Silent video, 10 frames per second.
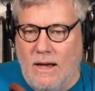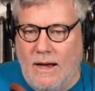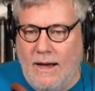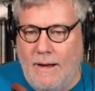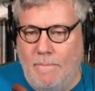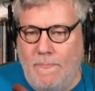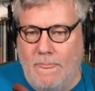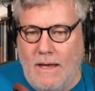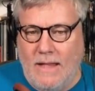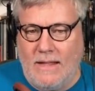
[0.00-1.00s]
Um,
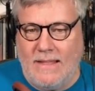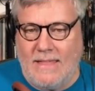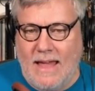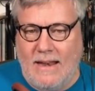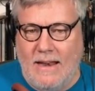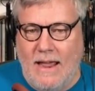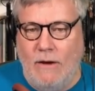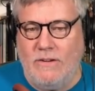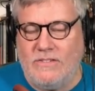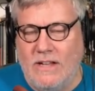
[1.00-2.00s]
I like that. And
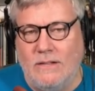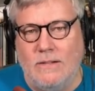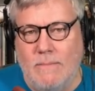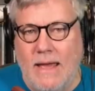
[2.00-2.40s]
Hari Seldon,